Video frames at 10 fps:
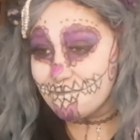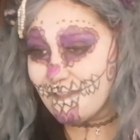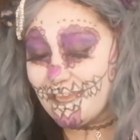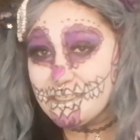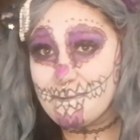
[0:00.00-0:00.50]

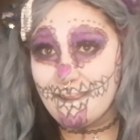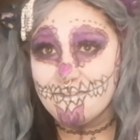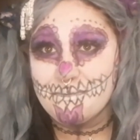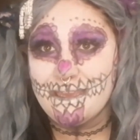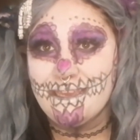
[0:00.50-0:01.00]
flashback
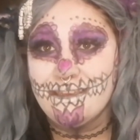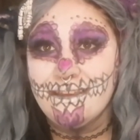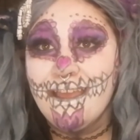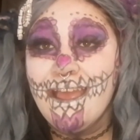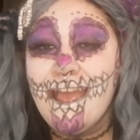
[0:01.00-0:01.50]
for me
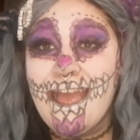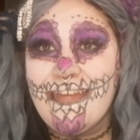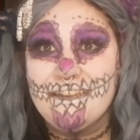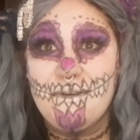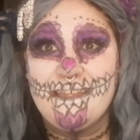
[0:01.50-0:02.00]

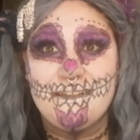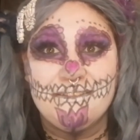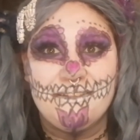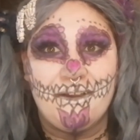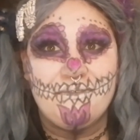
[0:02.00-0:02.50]
and I've had a
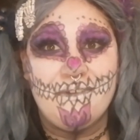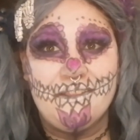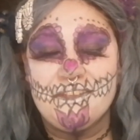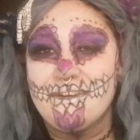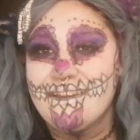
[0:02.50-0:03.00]
lot of
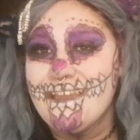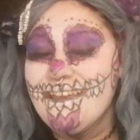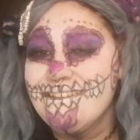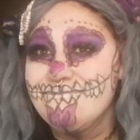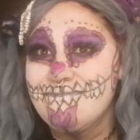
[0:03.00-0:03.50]
fun doing it,